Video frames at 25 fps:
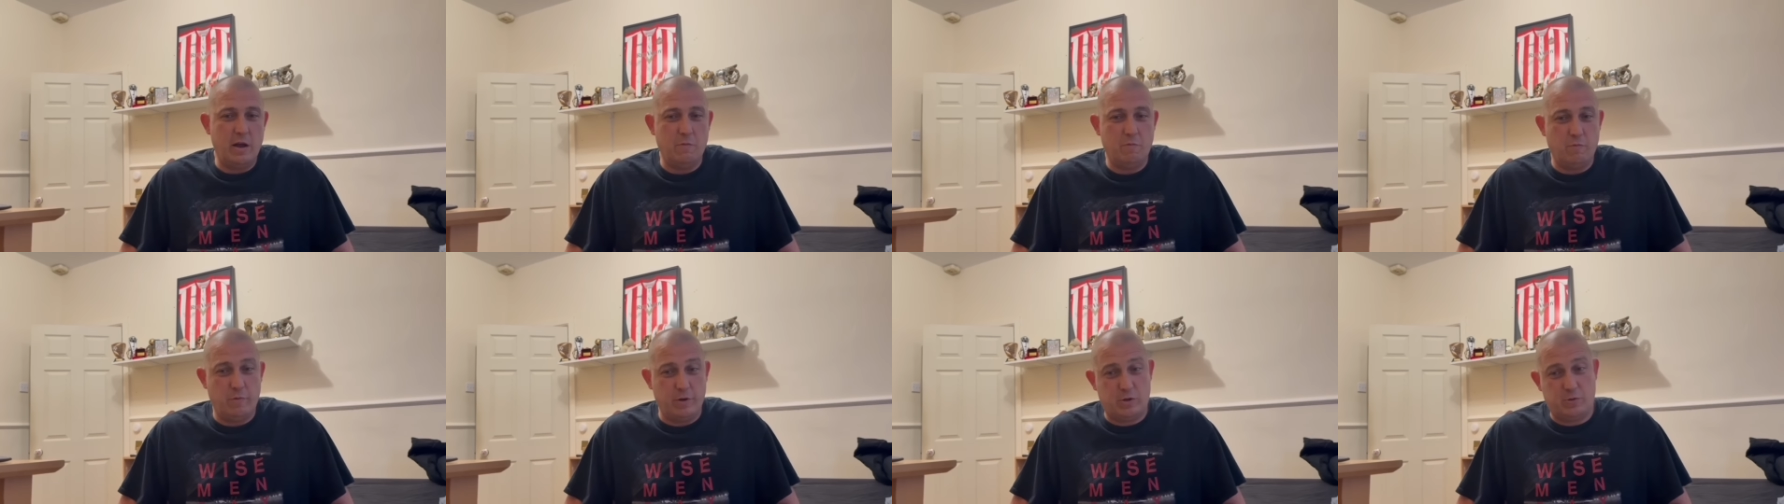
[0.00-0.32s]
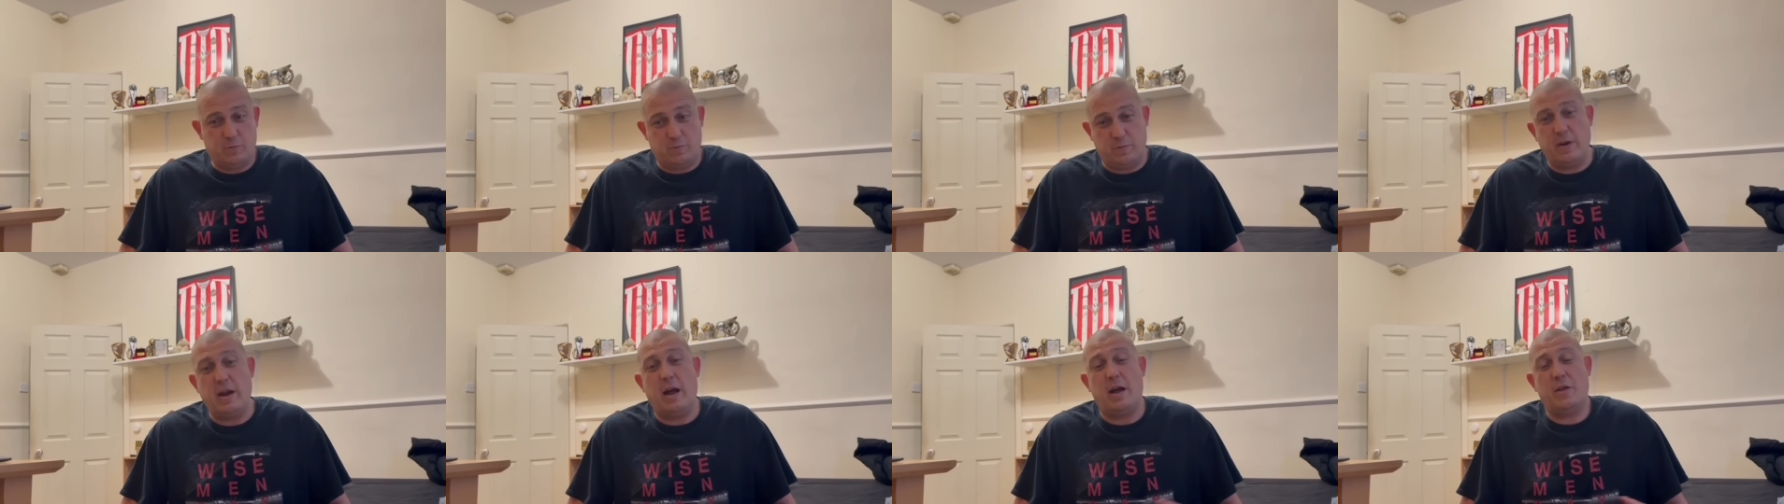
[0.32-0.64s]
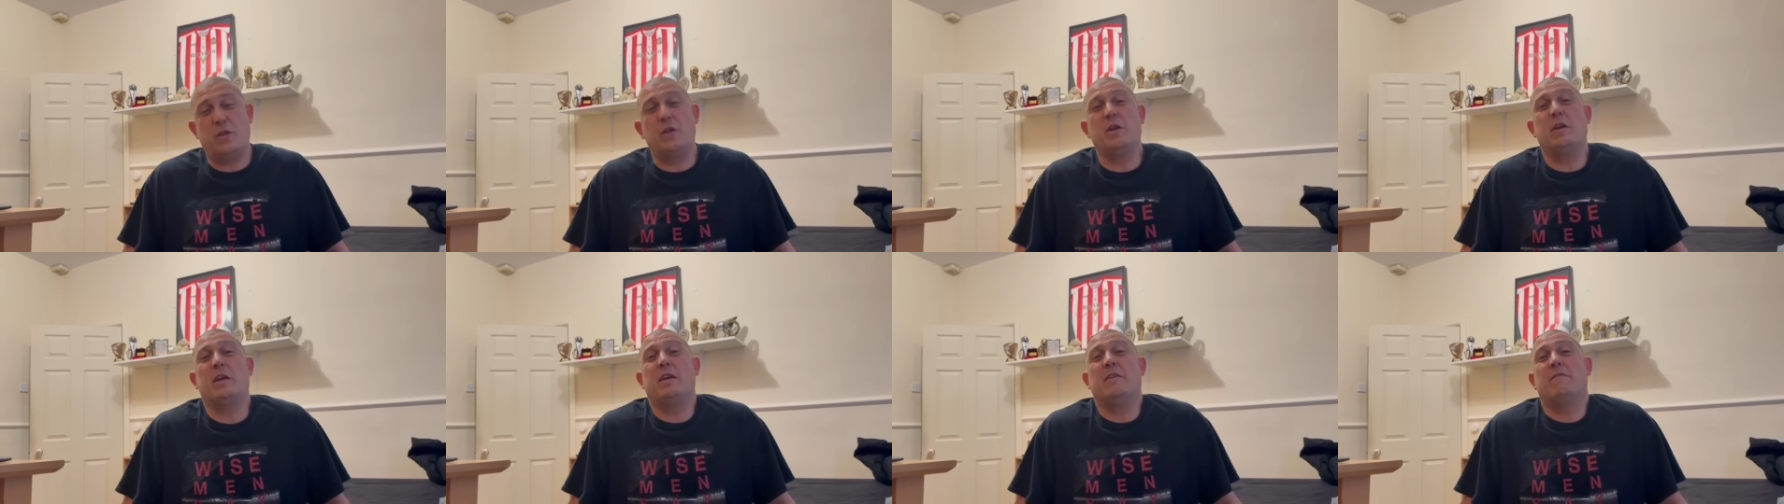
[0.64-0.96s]
which I
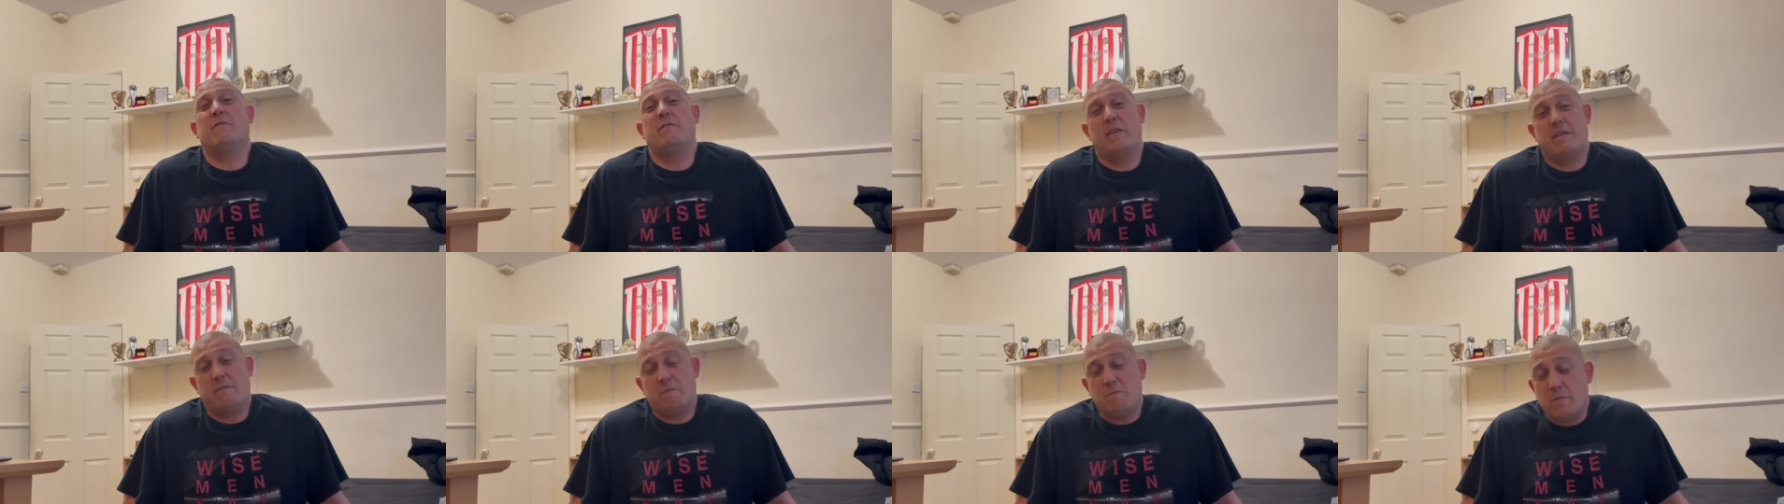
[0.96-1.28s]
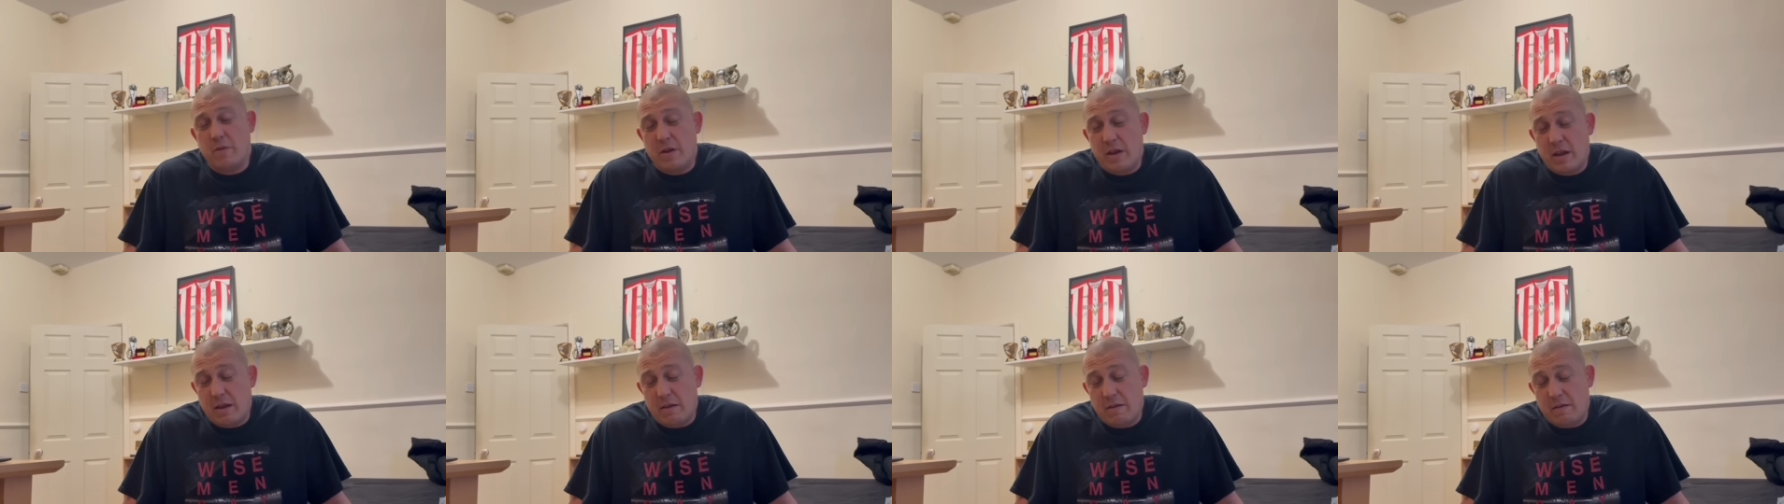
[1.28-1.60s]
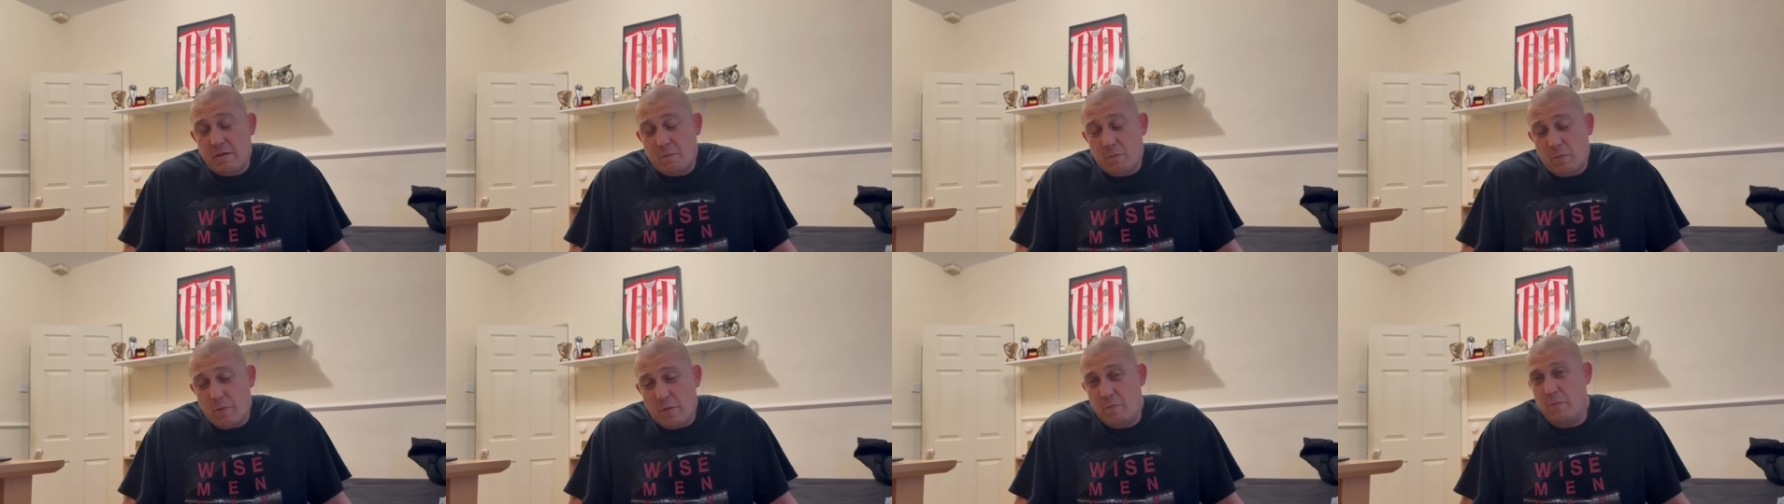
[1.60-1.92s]
think
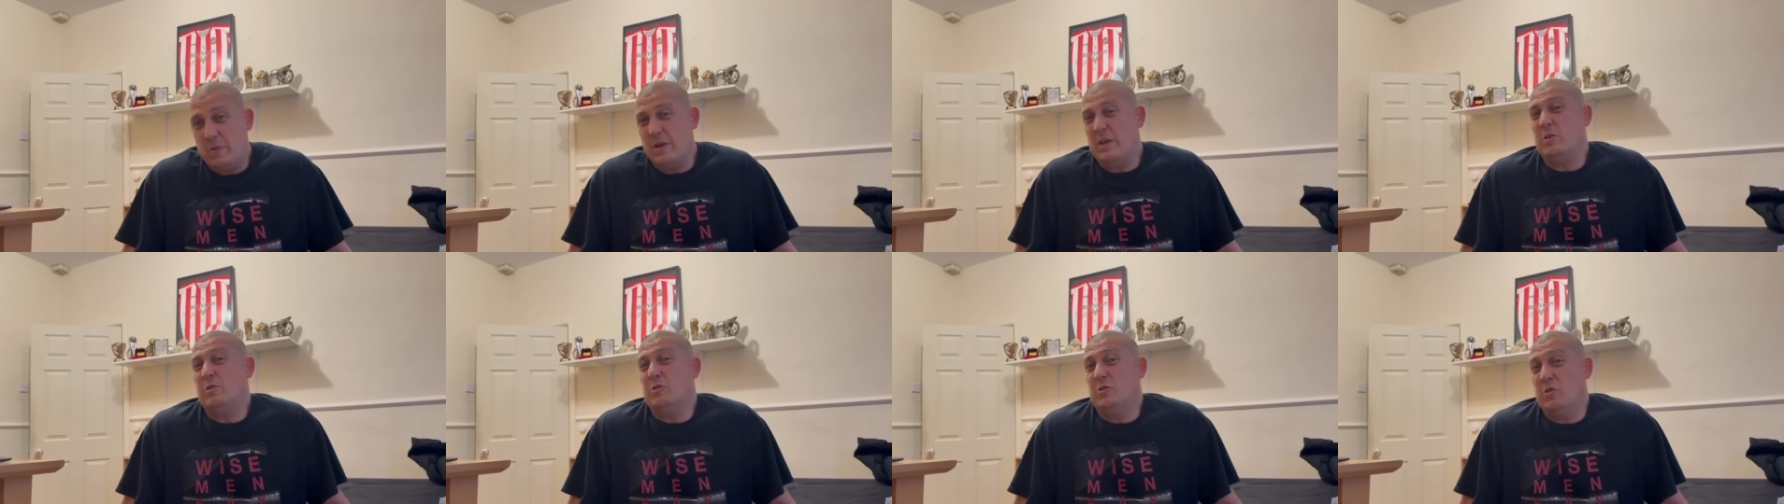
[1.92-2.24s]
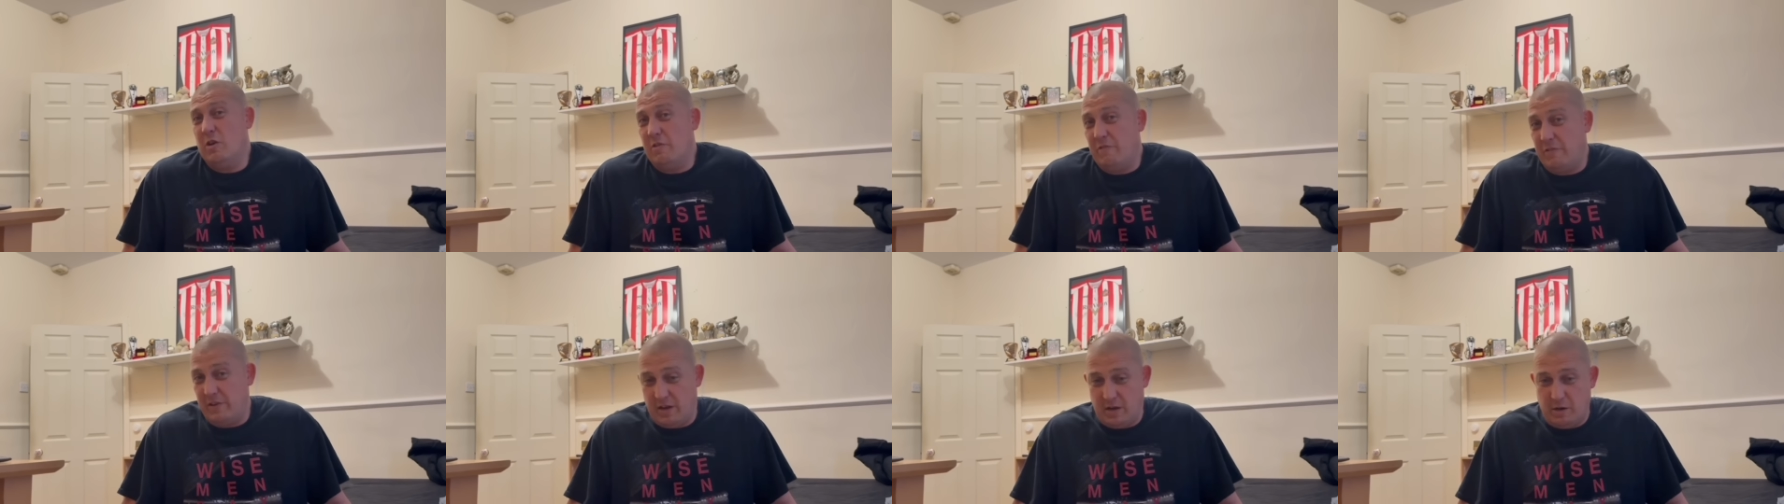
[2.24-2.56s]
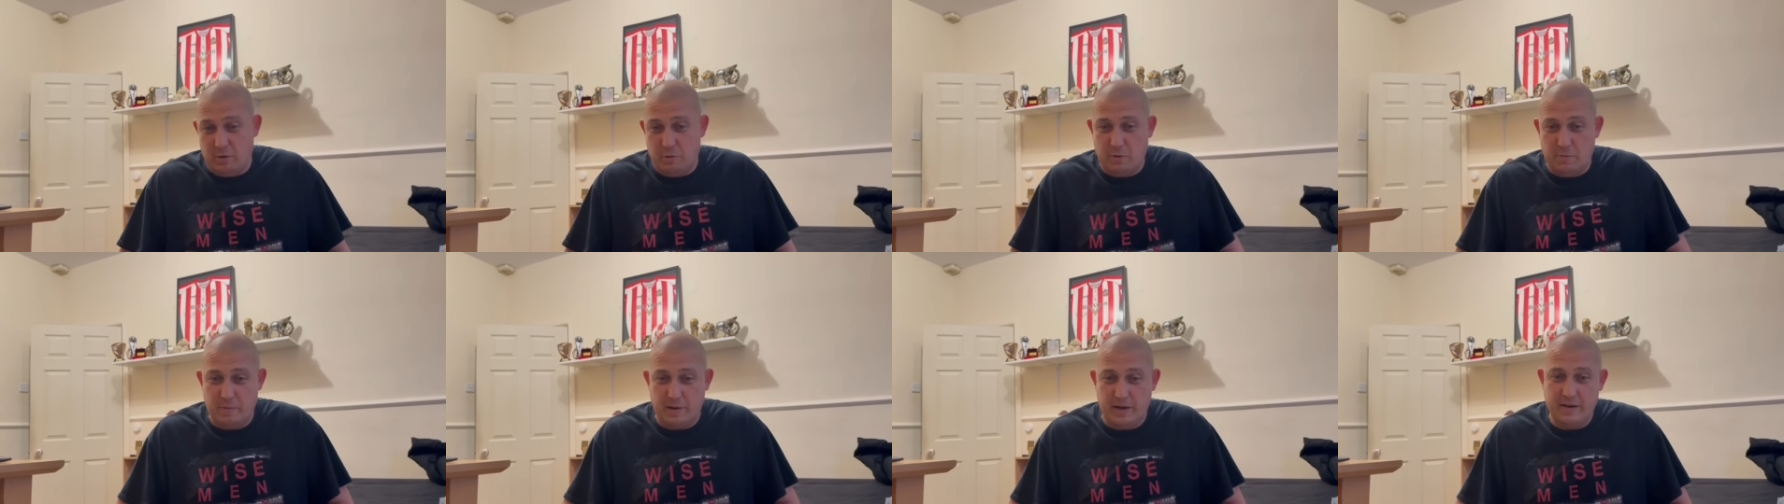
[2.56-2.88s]
we deserve it, you know
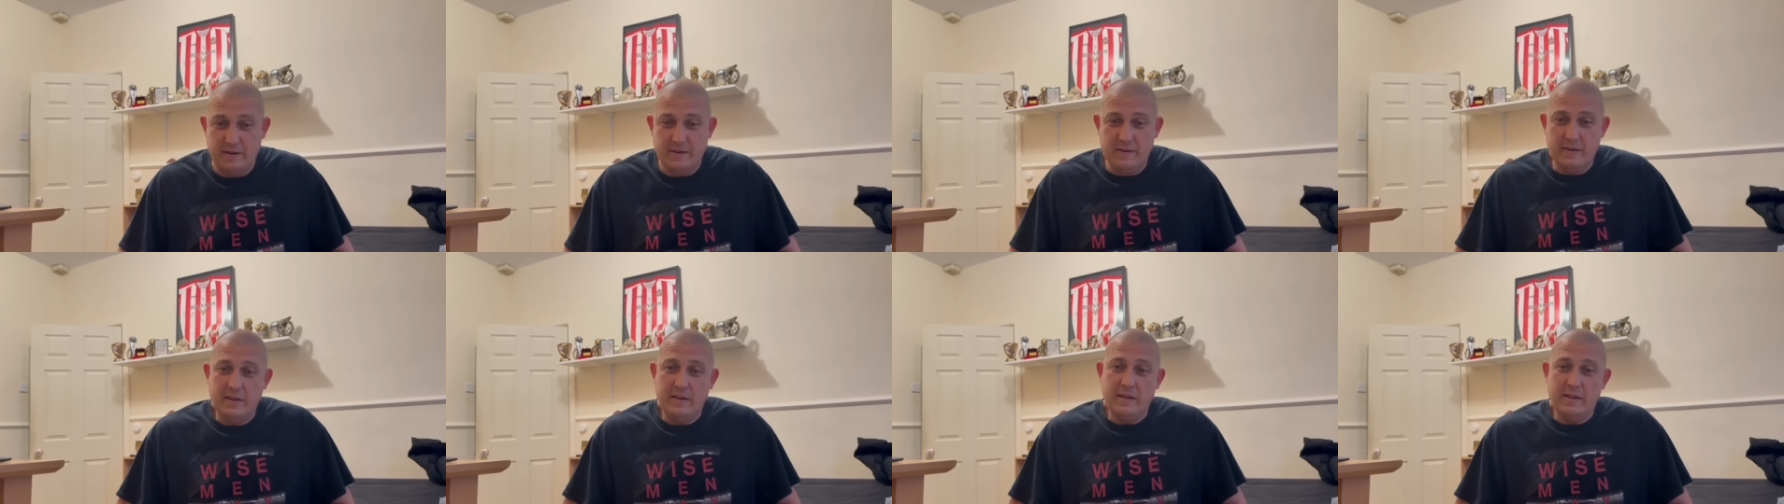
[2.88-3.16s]
what I mean?